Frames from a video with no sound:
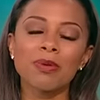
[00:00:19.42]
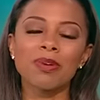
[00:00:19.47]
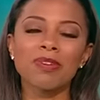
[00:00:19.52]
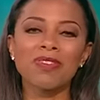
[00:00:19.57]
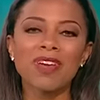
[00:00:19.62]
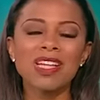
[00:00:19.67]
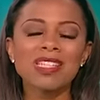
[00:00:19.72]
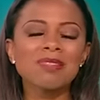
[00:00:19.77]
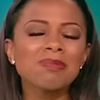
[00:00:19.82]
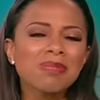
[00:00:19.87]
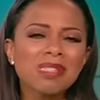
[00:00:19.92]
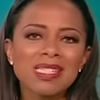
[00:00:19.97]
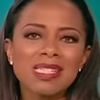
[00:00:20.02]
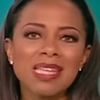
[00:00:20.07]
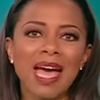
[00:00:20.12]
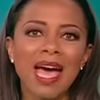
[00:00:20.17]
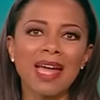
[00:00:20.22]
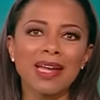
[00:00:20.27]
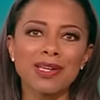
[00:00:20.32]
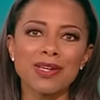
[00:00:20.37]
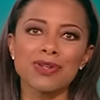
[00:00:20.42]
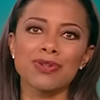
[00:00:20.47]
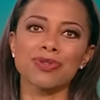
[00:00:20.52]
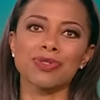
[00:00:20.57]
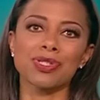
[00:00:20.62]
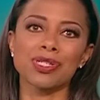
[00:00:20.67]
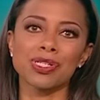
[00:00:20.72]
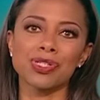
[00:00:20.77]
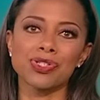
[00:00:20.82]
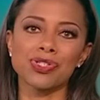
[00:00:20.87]
We've got some sad news
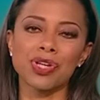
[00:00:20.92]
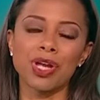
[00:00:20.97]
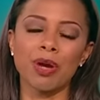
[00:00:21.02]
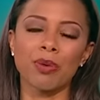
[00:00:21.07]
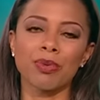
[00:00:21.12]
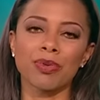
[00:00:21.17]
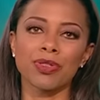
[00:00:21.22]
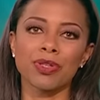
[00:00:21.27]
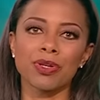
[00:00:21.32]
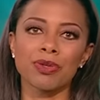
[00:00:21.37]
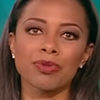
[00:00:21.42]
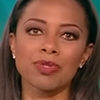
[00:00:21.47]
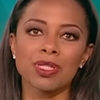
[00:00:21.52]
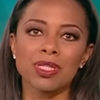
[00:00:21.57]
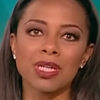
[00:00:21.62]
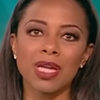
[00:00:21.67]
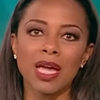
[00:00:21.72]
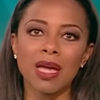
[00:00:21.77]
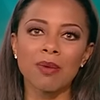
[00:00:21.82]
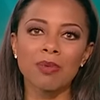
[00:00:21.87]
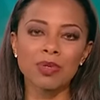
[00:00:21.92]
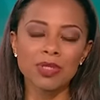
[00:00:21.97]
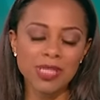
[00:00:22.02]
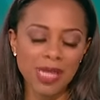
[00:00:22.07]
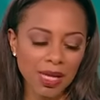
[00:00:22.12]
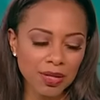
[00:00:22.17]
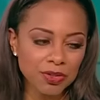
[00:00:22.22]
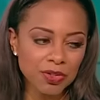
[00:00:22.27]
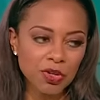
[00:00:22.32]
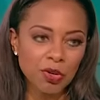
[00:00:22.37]
to share with you today. We're
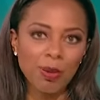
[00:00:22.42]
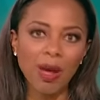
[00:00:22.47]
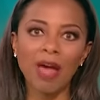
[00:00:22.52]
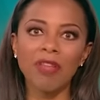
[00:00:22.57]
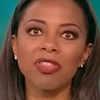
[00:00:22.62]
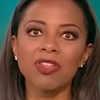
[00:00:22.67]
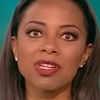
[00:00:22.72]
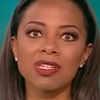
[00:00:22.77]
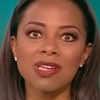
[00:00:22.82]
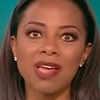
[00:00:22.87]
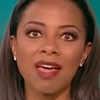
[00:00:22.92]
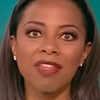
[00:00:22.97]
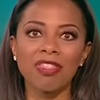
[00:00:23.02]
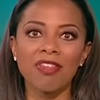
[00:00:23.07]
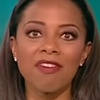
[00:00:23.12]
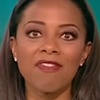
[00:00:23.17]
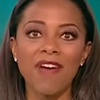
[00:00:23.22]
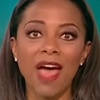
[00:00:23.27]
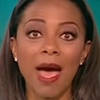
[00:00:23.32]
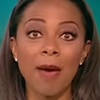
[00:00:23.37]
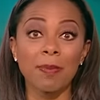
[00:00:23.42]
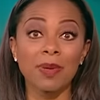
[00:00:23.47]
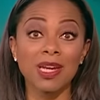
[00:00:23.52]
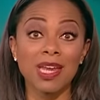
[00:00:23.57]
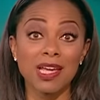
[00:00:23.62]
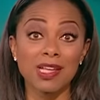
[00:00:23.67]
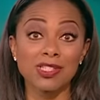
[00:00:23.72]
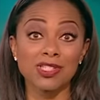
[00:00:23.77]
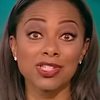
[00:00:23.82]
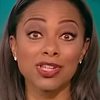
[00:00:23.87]
telling you about the death of Happy
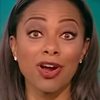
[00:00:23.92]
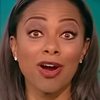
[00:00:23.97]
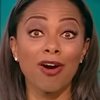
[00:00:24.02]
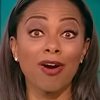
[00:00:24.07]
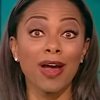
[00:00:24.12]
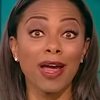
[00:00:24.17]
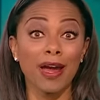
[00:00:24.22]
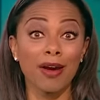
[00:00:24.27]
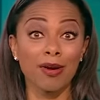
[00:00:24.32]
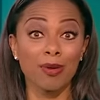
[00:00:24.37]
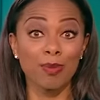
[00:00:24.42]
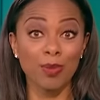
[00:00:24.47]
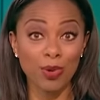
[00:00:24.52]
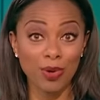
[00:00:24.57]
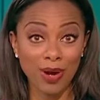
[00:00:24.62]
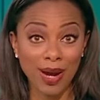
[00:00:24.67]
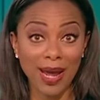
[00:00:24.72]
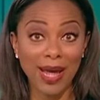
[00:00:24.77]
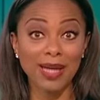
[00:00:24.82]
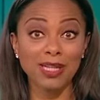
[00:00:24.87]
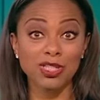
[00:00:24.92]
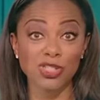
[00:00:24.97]
Days star Erin Moran.